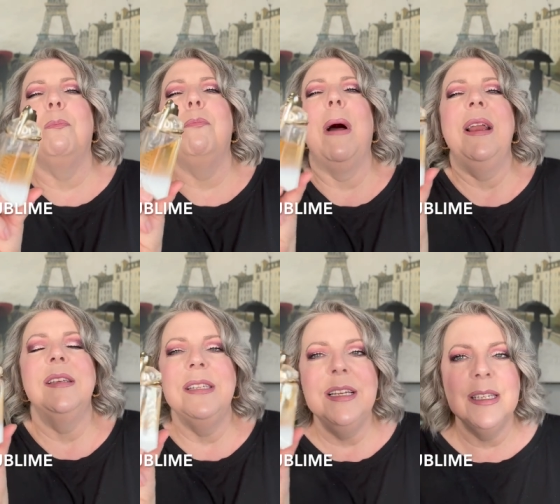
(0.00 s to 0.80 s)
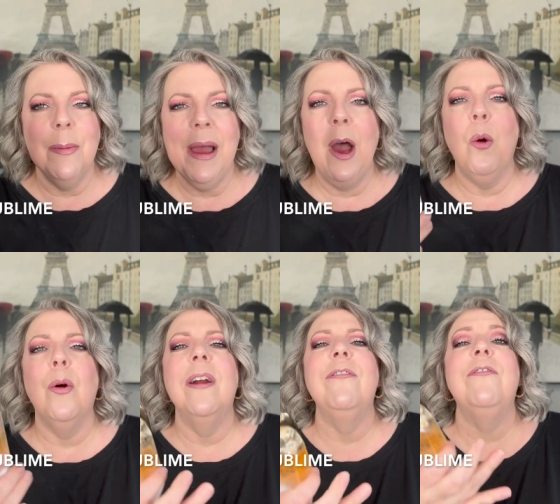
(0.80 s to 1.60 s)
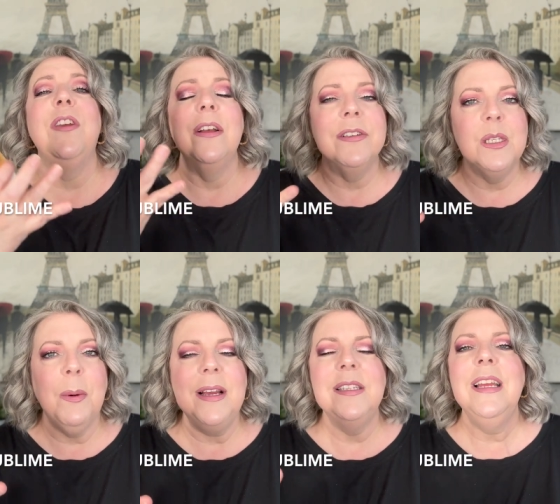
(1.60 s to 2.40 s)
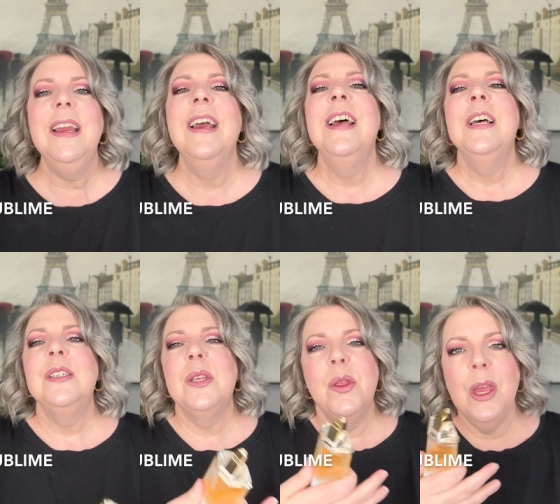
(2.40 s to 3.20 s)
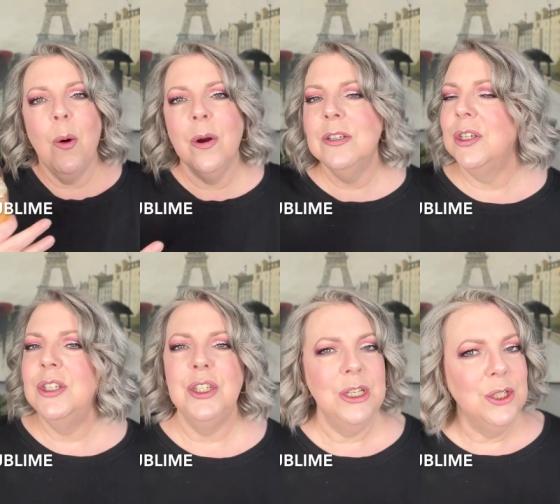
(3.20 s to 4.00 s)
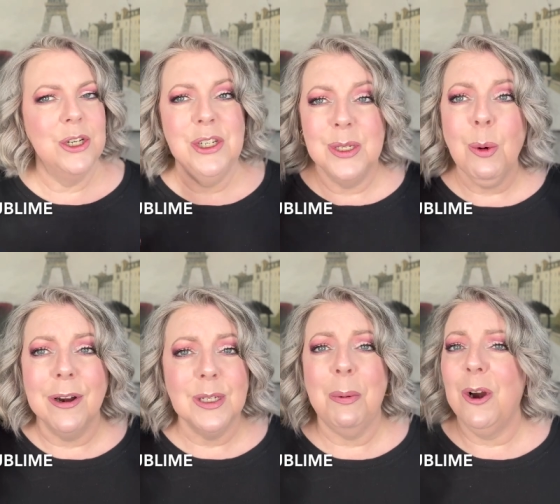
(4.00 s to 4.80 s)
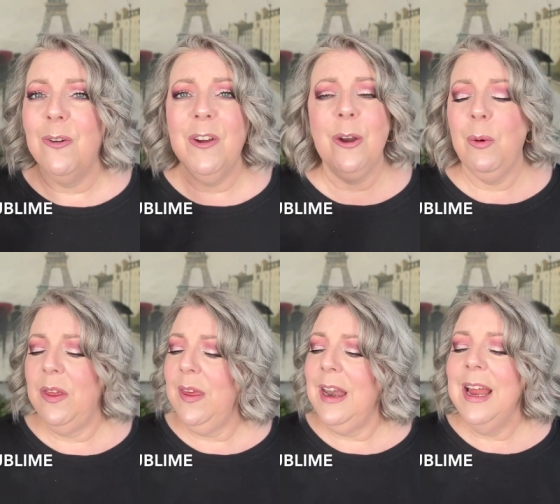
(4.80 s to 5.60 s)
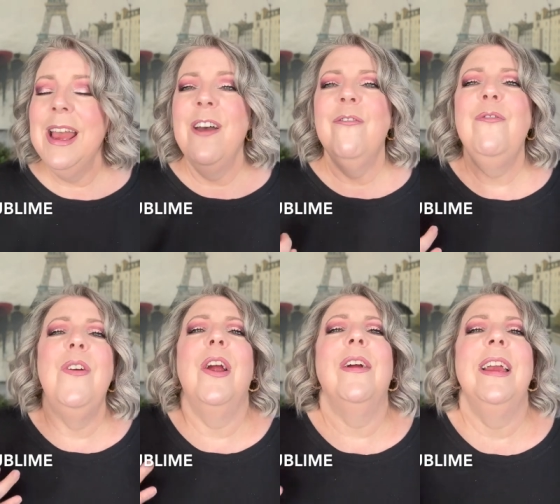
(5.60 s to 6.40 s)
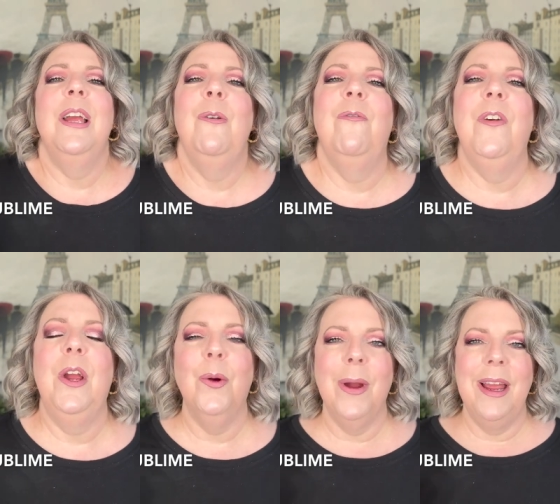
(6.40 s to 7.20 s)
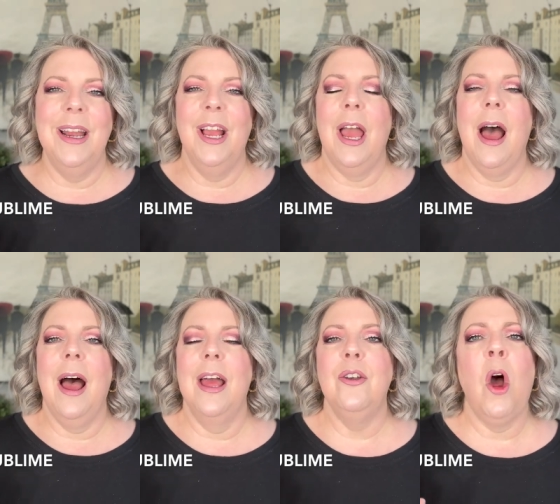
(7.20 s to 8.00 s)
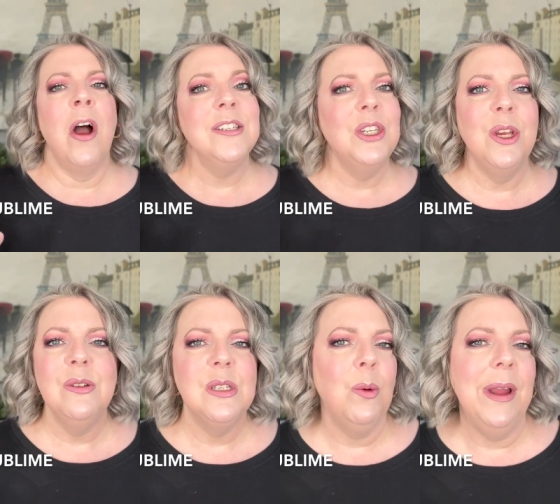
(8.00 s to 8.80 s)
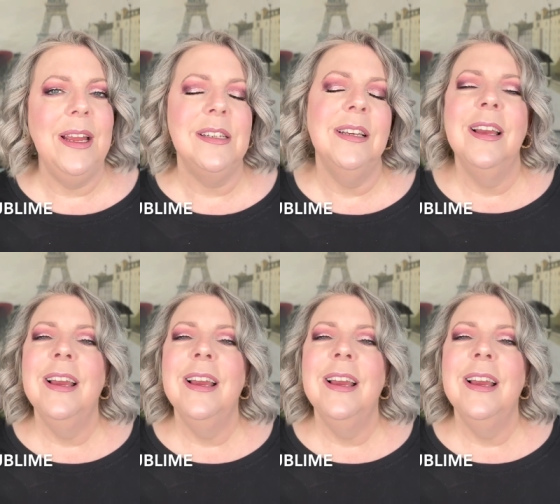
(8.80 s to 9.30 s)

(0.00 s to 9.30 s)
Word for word: spicy somehow or it feels spicy. So the orange and ginger just works perfect with it. Very invigorating, uh, not too sweet.